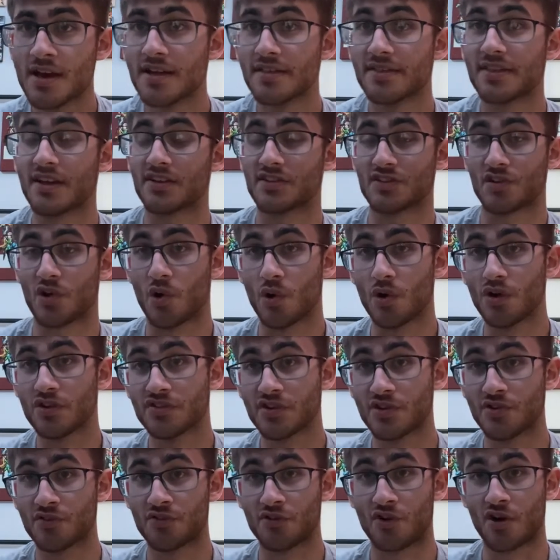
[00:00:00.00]
That's
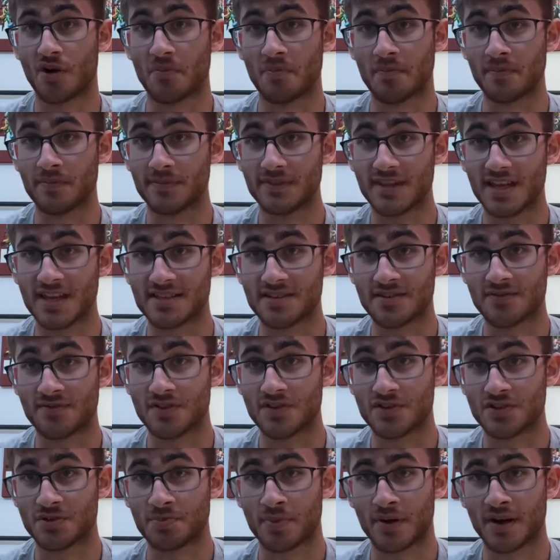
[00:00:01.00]
also from Days of
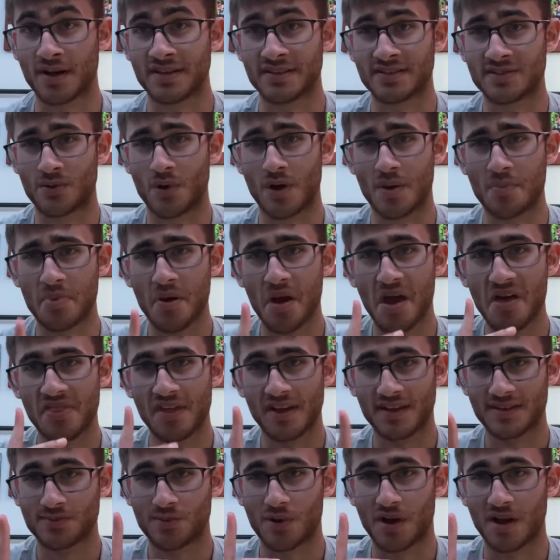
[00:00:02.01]
Future Past, so I bet
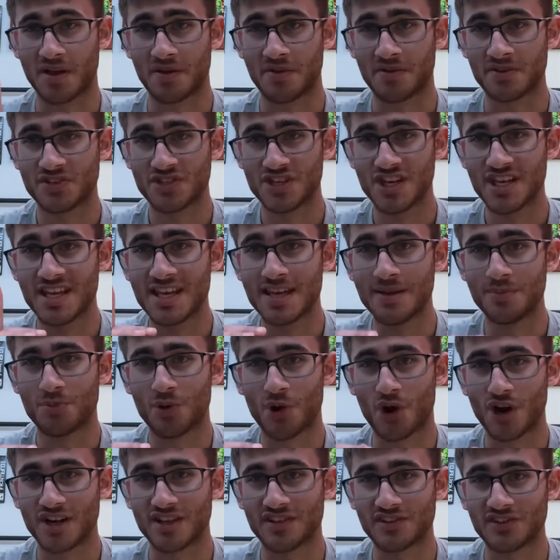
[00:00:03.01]
that's why cheeky
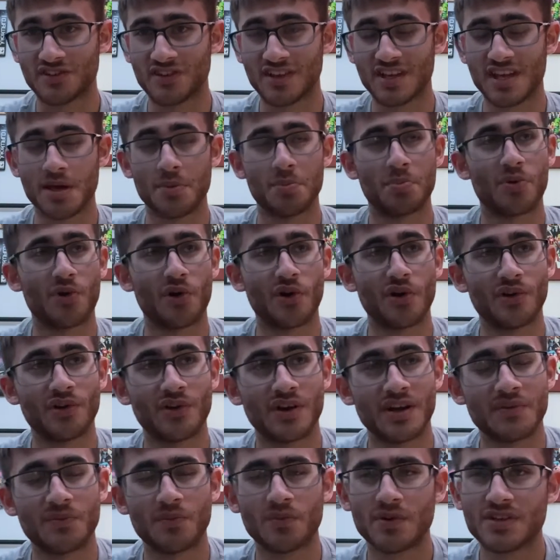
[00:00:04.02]
Bryan Singer brought her
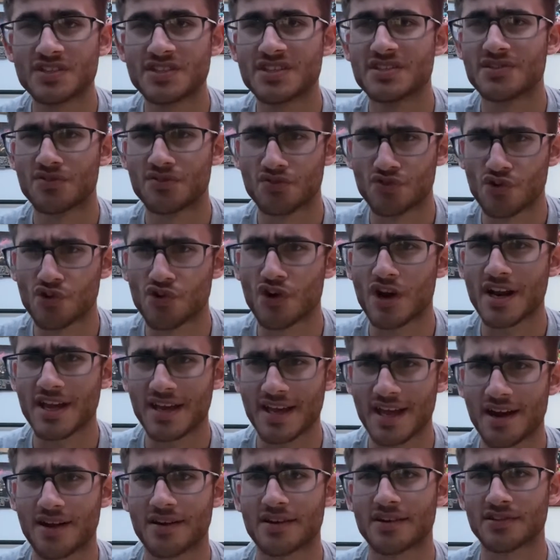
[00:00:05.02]
in, which is a great
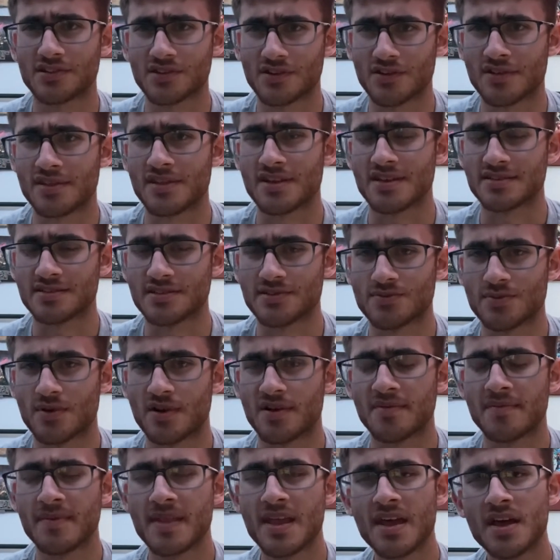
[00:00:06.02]
character in this as
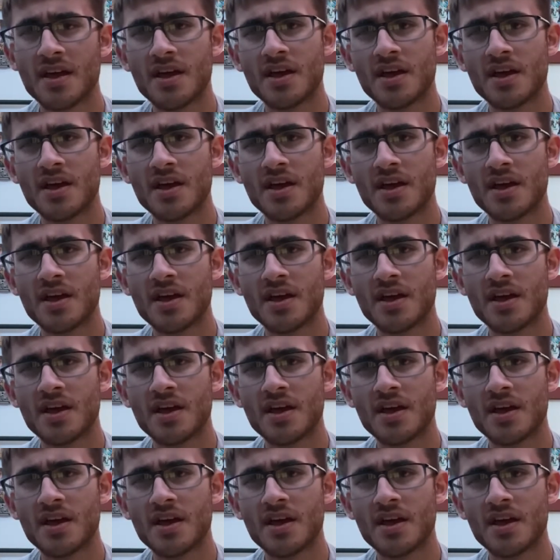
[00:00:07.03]
well.